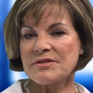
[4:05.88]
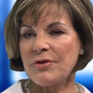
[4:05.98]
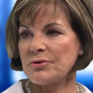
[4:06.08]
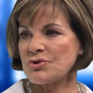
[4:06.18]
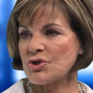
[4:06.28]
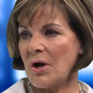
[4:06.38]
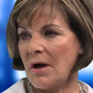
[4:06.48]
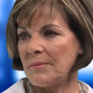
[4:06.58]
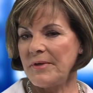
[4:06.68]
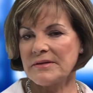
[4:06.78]
their
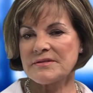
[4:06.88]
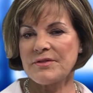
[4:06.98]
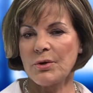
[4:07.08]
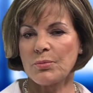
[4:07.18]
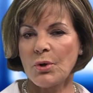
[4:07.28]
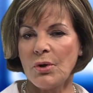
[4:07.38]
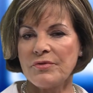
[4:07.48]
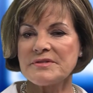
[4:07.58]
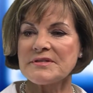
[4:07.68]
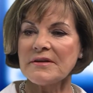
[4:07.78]
job. That's their role.
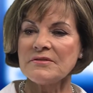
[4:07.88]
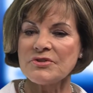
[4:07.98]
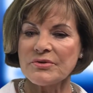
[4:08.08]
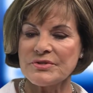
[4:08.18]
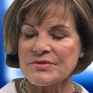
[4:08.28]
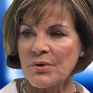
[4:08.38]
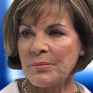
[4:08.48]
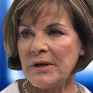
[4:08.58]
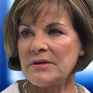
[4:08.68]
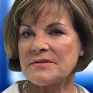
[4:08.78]
The secondary
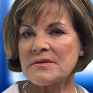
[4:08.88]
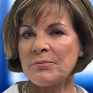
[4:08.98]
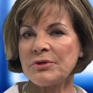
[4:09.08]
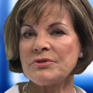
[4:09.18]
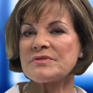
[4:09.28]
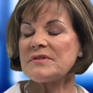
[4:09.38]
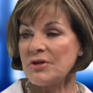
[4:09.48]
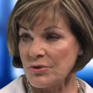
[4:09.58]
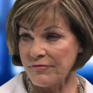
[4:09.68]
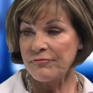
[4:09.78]
soulmate is someone who's
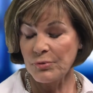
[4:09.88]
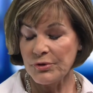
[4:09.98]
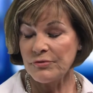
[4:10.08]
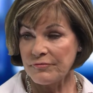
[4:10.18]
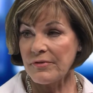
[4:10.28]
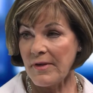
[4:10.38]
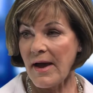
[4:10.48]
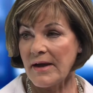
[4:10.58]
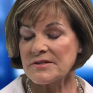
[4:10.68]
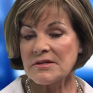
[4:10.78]
here for you for that.